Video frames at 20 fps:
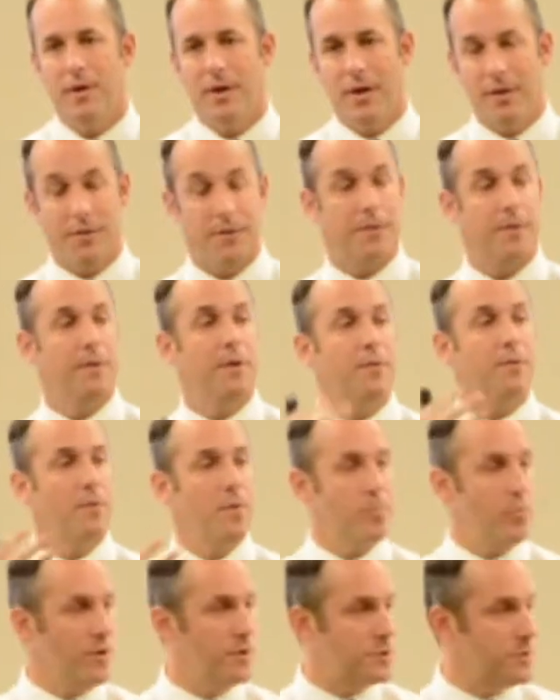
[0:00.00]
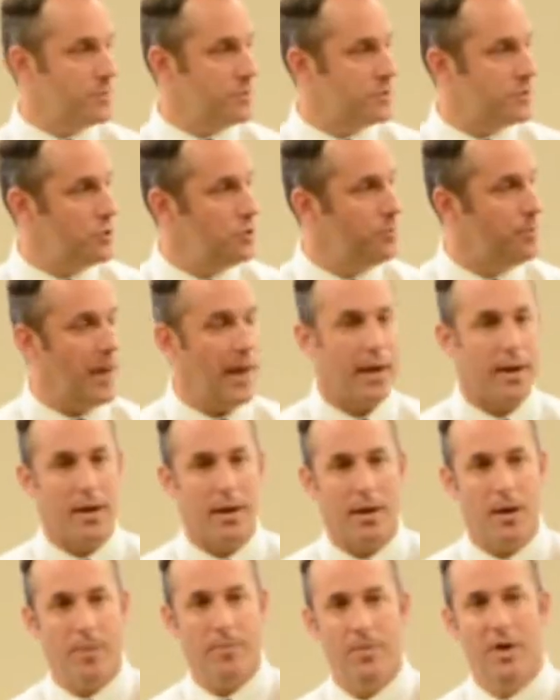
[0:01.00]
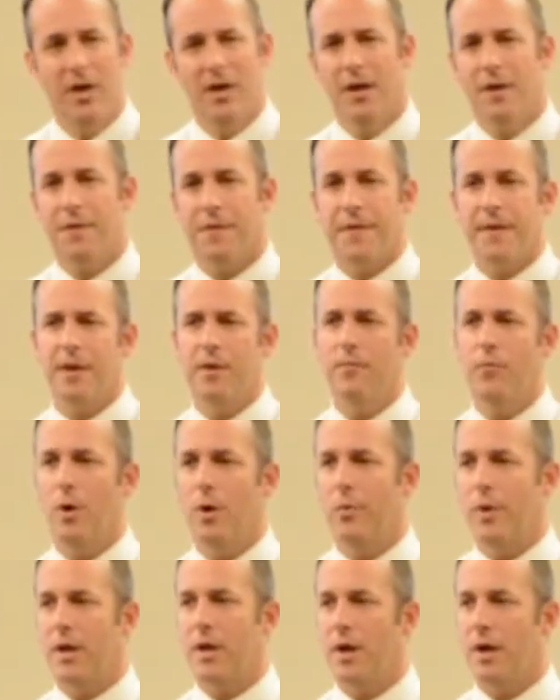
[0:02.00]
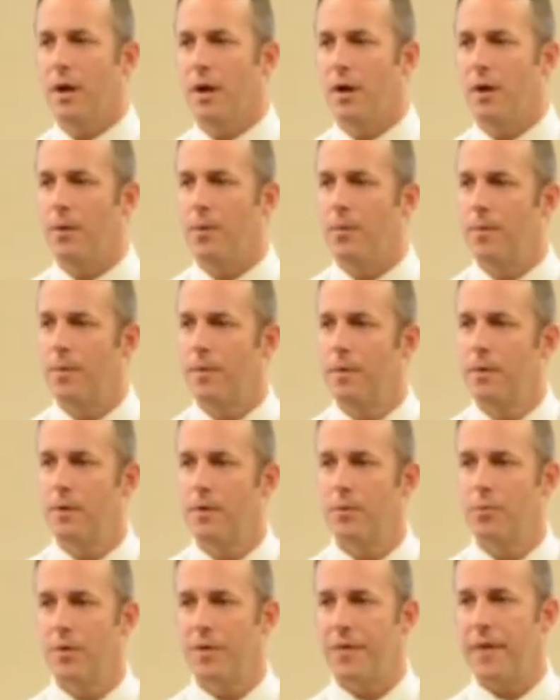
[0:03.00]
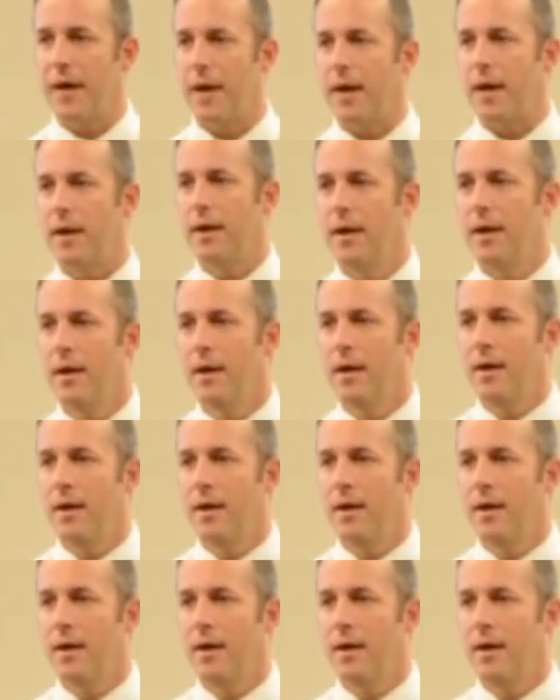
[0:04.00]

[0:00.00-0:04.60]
and the 33 principles do back it up, think of where we could go with that.